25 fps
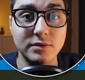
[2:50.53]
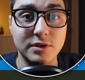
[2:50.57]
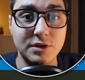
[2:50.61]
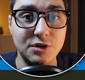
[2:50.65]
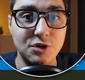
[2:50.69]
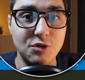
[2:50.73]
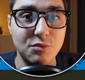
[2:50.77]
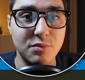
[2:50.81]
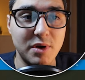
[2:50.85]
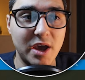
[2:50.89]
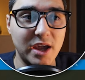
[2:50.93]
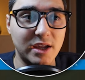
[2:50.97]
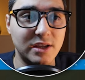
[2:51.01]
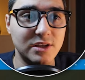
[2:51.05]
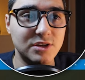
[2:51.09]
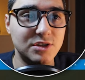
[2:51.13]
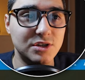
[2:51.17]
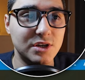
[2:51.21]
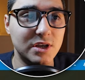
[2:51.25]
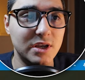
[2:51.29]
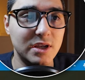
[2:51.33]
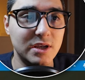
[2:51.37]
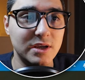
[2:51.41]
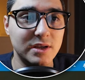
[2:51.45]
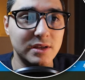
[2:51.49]
the new
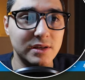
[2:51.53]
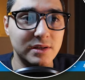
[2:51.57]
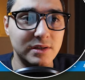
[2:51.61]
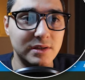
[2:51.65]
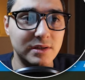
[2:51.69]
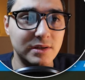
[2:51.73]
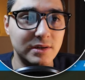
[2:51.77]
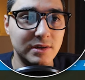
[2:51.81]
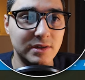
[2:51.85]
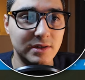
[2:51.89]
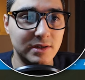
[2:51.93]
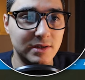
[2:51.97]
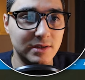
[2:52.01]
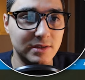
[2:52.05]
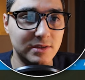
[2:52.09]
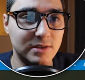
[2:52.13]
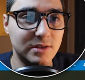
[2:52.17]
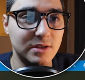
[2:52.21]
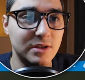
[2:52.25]
package, into